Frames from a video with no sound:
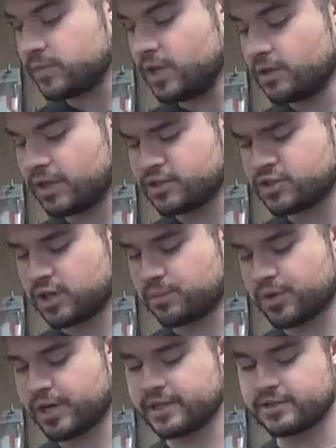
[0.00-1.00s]
let's jump
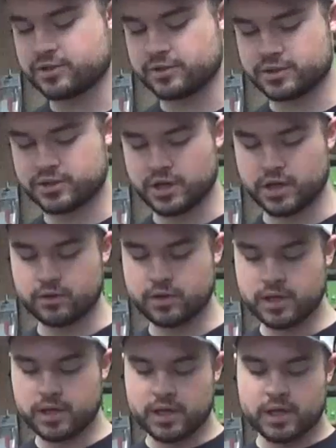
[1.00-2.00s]
right into it. So,
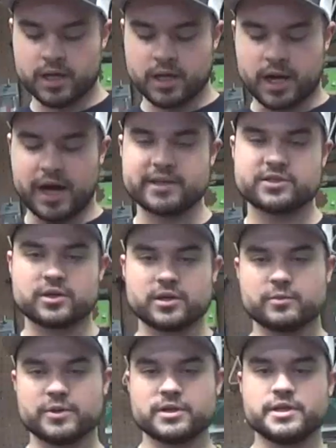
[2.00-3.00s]
I started
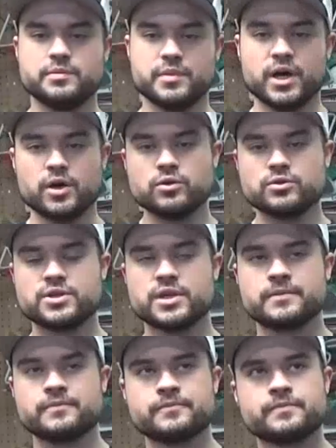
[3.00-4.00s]
with Elite bows.
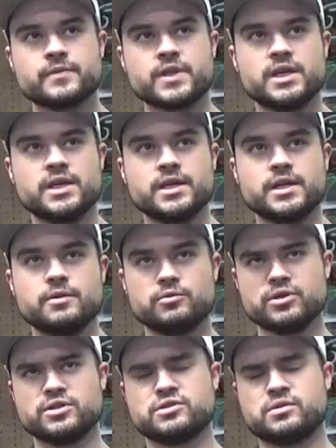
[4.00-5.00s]
And it
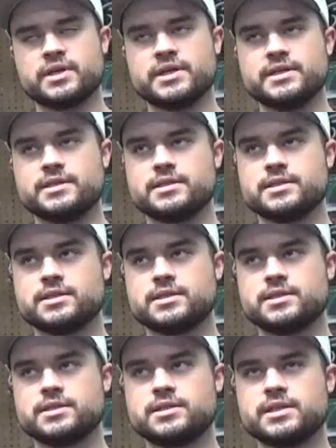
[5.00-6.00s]
was
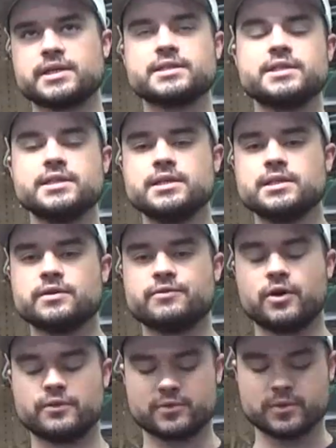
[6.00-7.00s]
2016, the
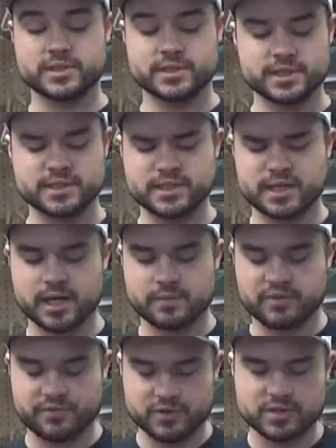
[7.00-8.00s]
fall of 2016, I got
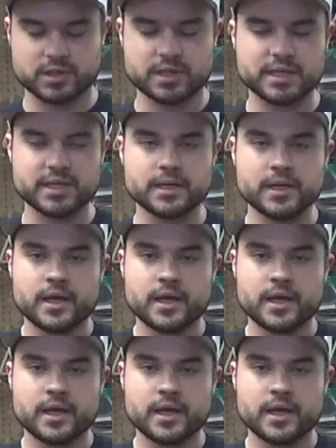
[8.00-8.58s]
my first Elite.